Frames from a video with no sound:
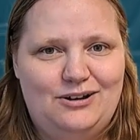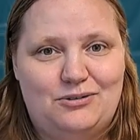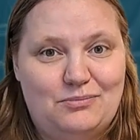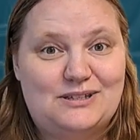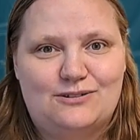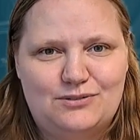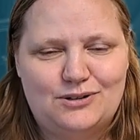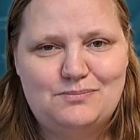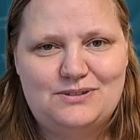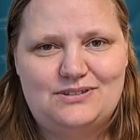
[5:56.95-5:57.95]
or muscle
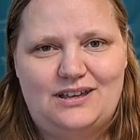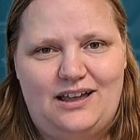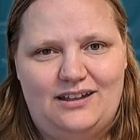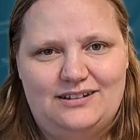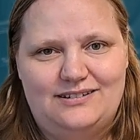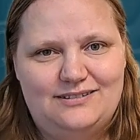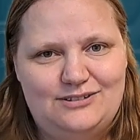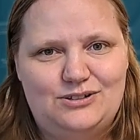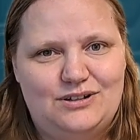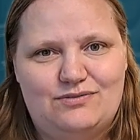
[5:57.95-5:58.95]
groups on
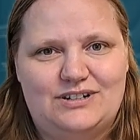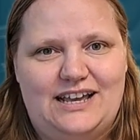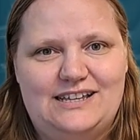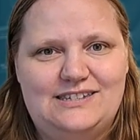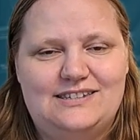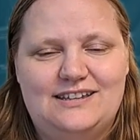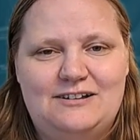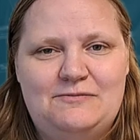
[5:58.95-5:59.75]
2 different days,